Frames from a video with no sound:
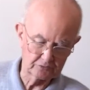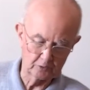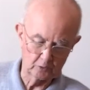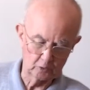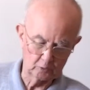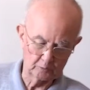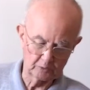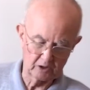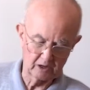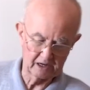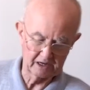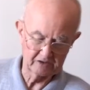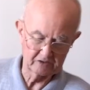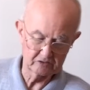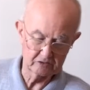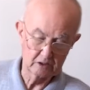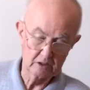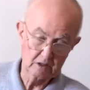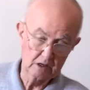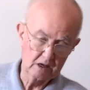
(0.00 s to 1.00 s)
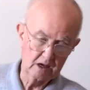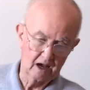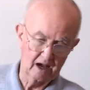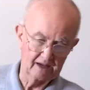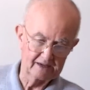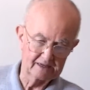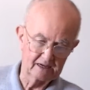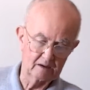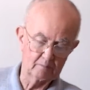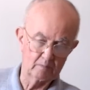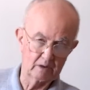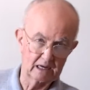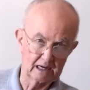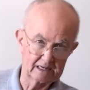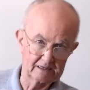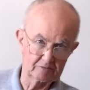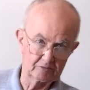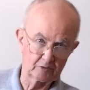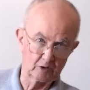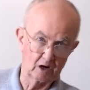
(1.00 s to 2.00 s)
full price. I got
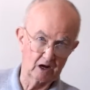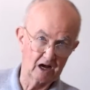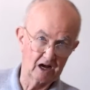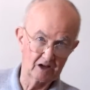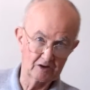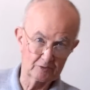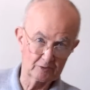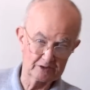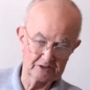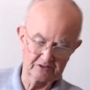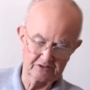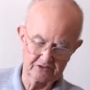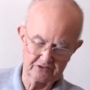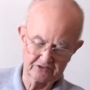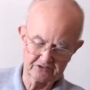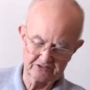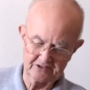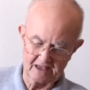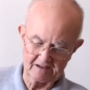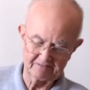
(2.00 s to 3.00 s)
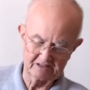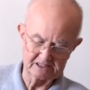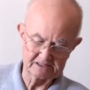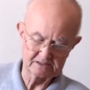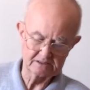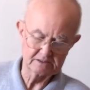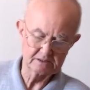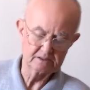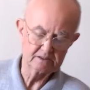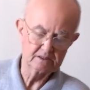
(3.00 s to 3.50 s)
mine for $107